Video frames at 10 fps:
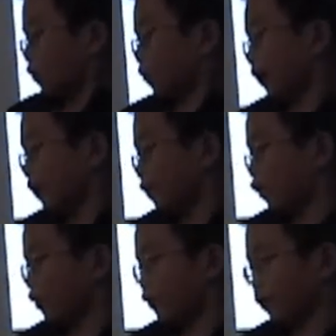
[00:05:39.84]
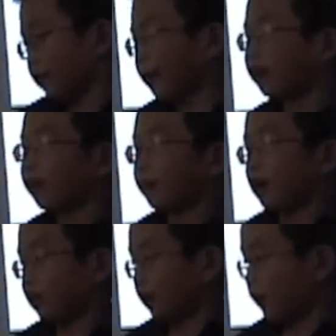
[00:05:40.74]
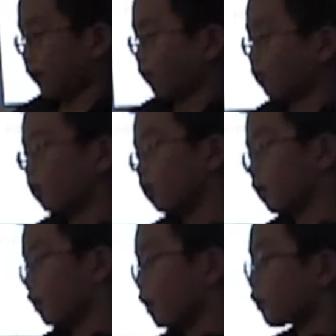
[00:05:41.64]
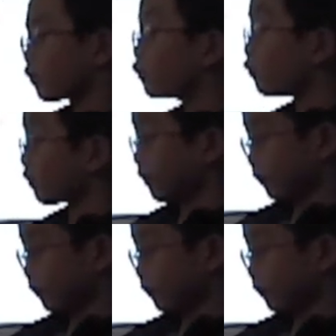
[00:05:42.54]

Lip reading: Rights versus responsibilities. Use